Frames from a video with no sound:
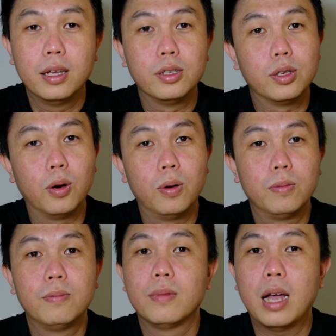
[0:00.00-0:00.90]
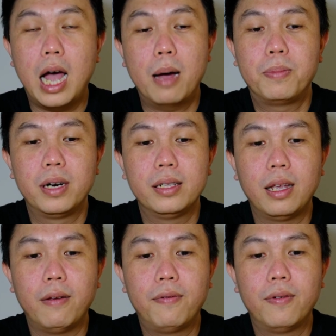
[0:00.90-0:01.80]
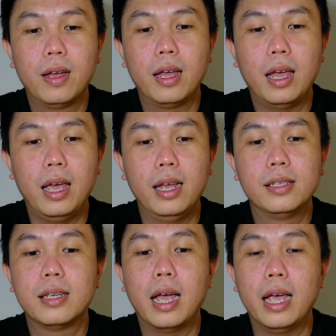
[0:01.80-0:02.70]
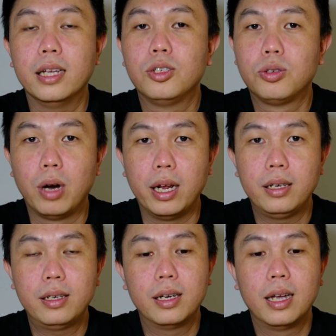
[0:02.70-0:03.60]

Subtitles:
So aperitif is a drink